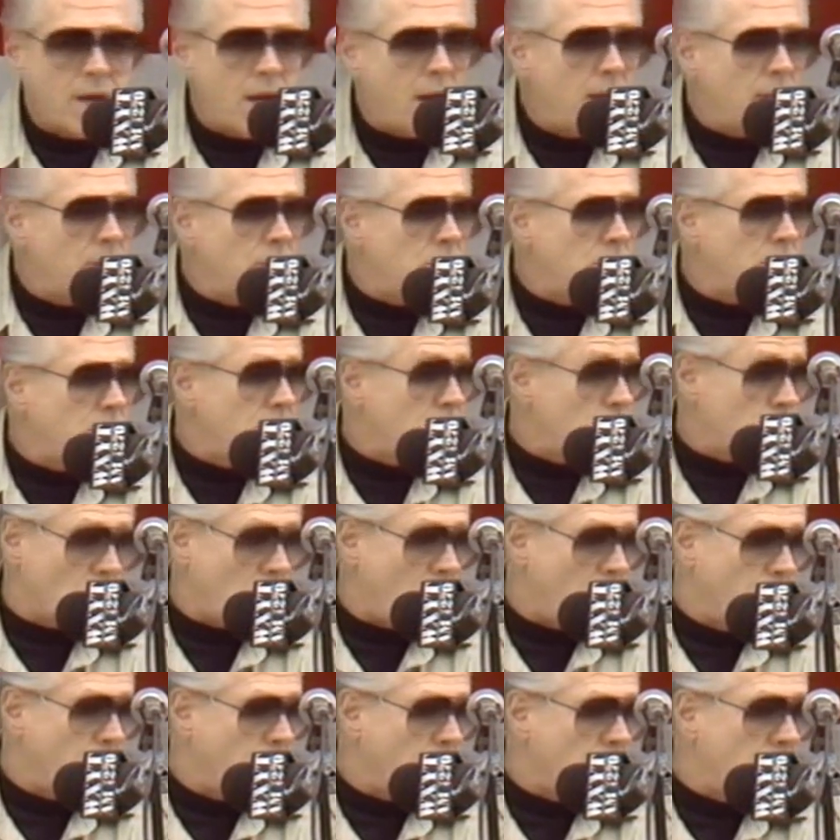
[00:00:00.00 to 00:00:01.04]
guns. These are
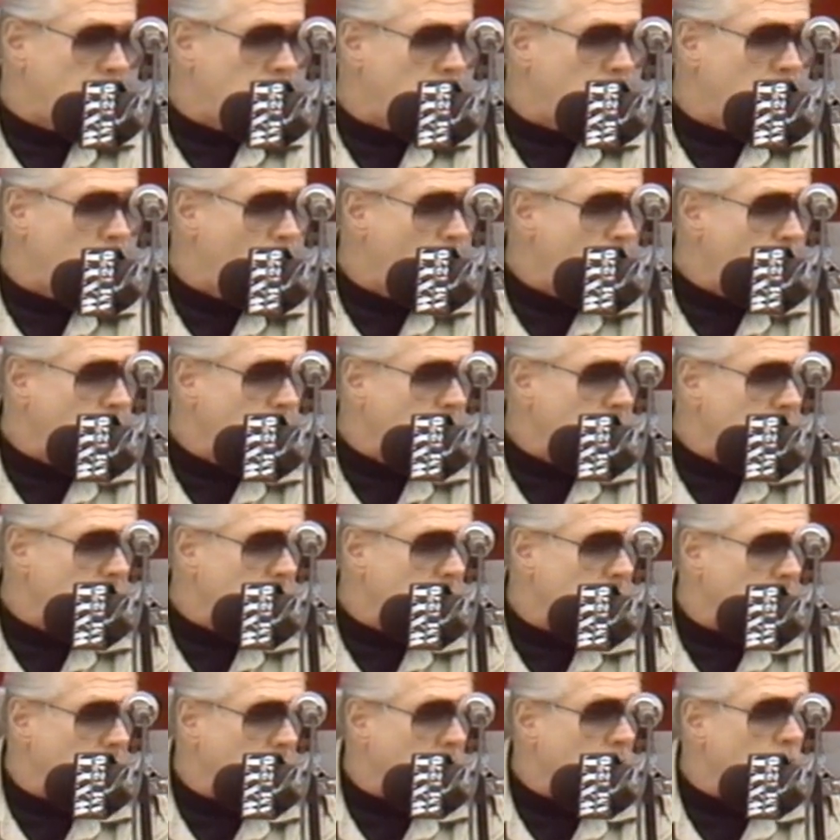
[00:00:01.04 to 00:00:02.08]
all military weapons.